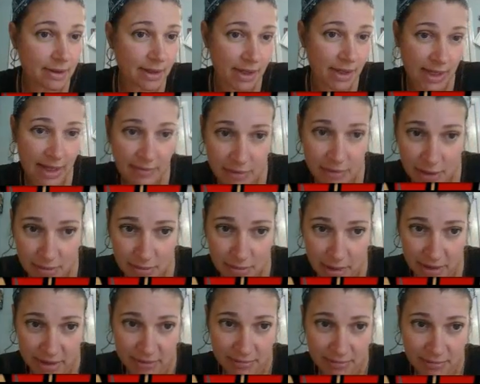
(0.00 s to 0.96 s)
Clever
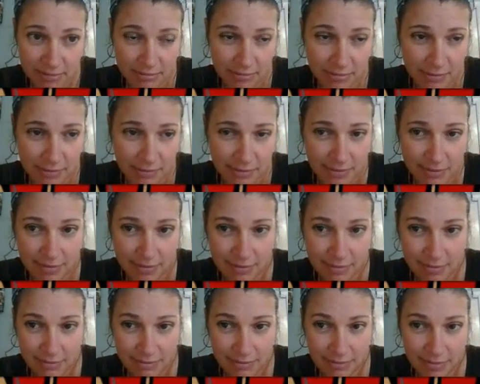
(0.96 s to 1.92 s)
button.
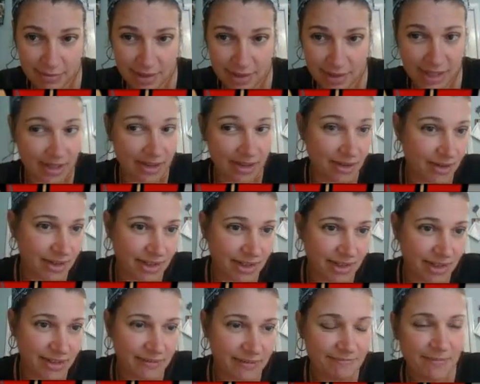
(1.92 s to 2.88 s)
I thought
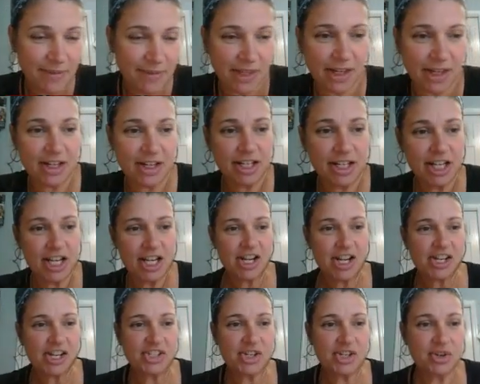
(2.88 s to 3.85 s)
I did. Okay.
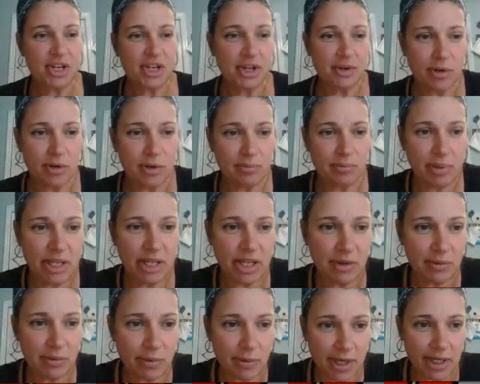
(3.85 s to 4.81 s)
So it will
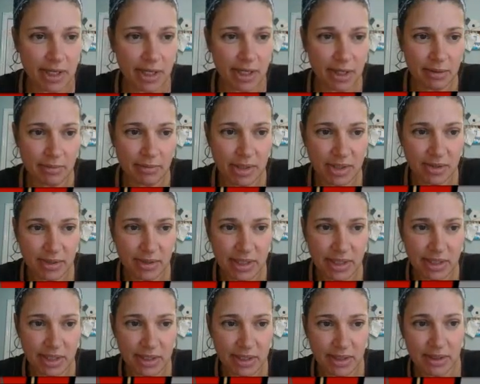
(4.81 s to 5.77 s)
be right in
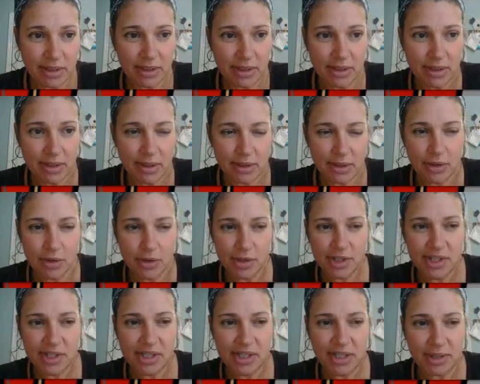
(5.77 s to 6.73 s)
between
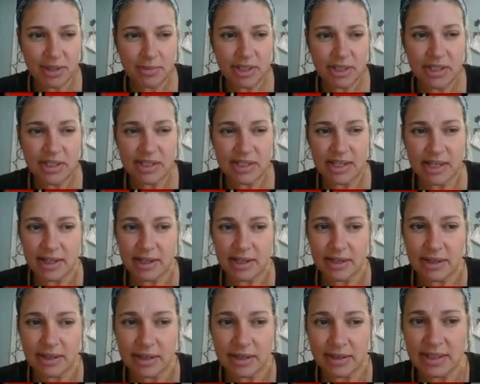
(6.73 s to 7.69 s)
your assignments
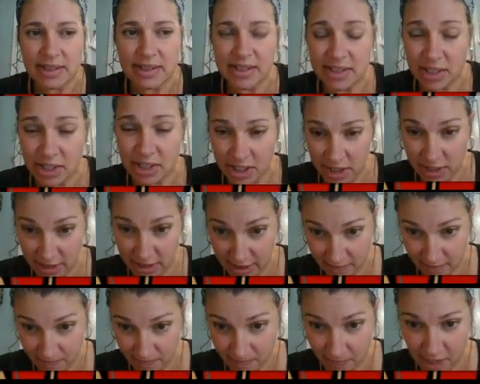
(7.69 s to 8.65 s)
and
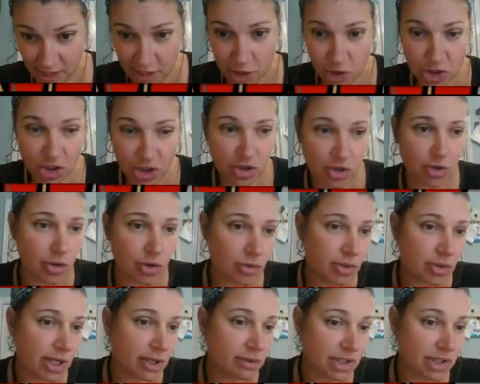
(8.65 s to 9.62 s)
discussions. Okay. So you
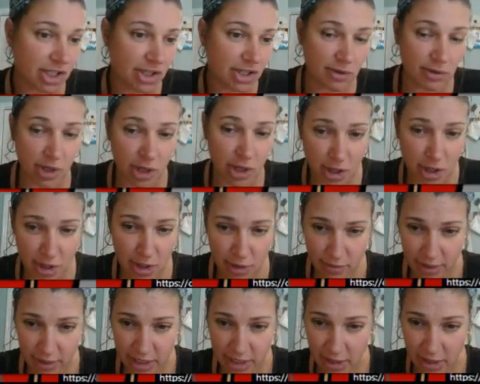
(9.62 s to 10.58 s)
don't have to go all
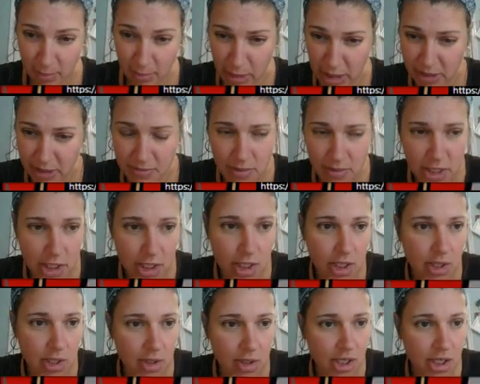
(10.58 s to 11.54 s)
the way to the bottom.
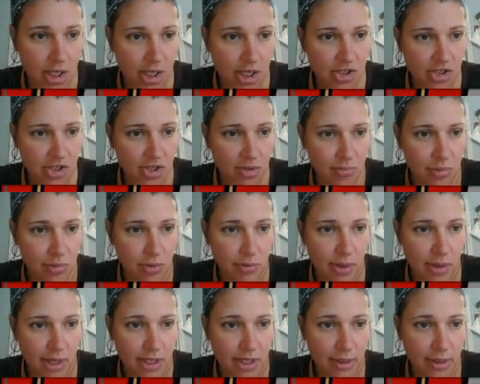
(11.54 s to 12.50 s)
It should be
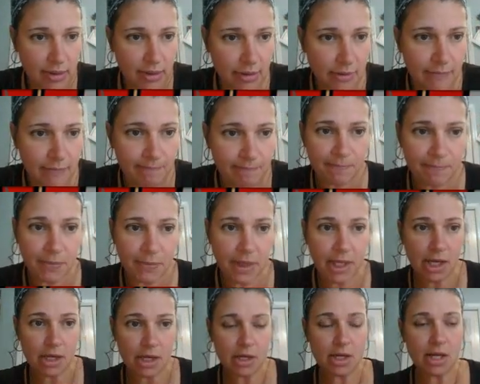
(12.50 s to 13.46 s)
right here.
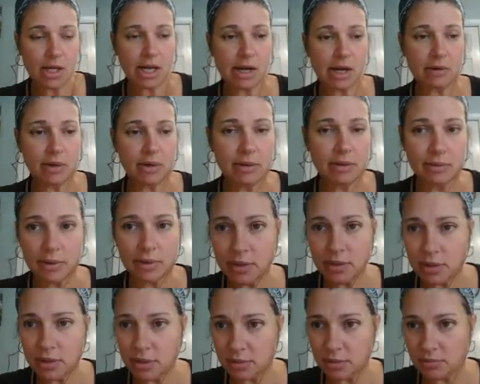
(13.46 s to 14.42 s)

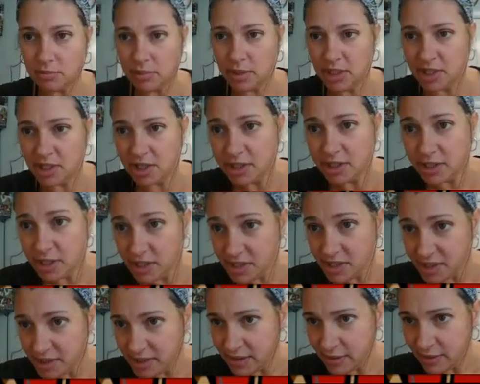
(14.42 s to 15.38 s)
However,
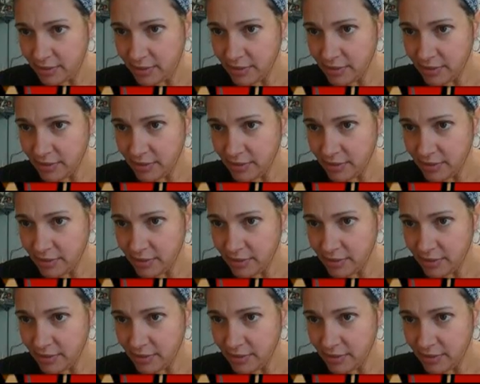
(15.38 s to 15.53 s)
because